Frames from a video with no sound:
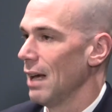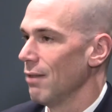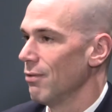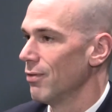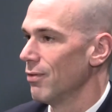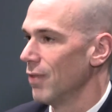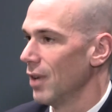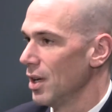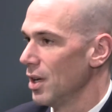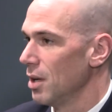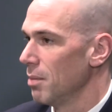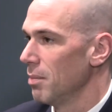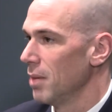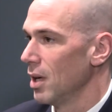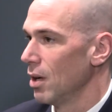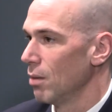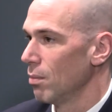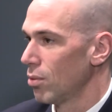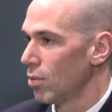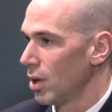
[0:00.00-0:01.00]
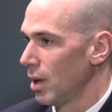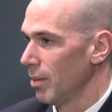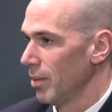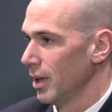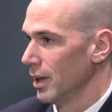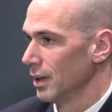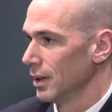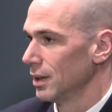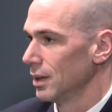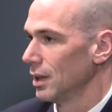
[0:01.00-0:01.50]
fundamental
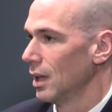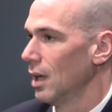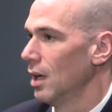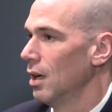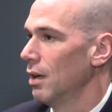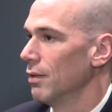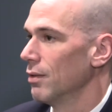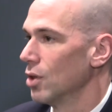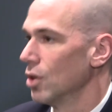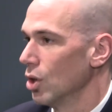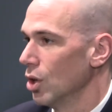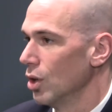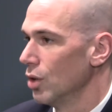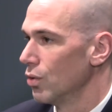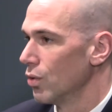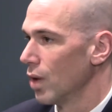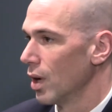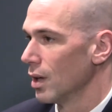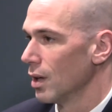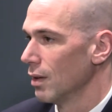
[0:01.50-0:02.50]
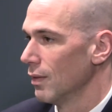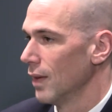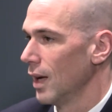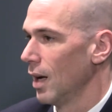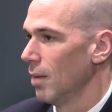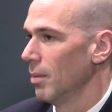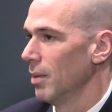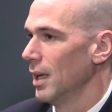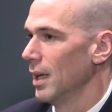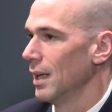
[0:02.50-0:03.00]
premise of good drug
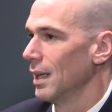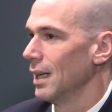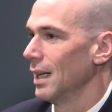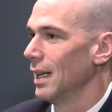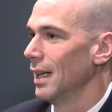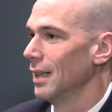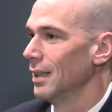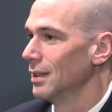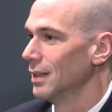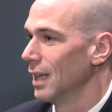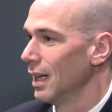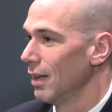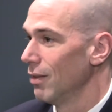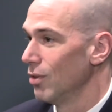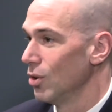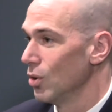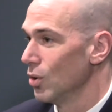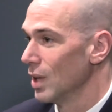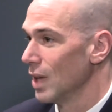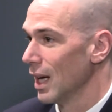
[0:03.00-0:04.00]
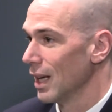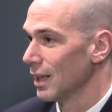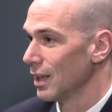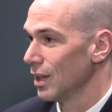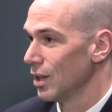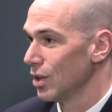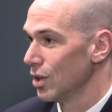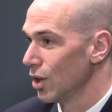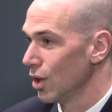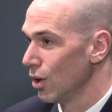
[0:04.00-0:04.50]
development is that if you get
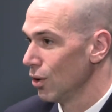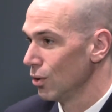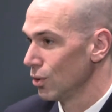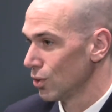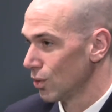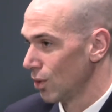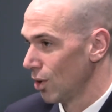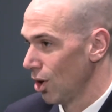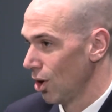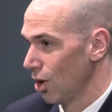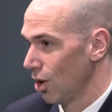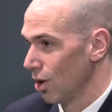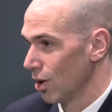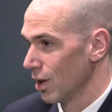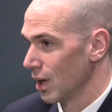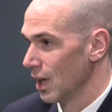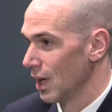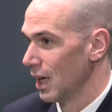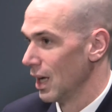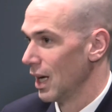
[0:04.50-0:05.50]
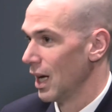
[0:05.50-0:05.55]
the dose wrong,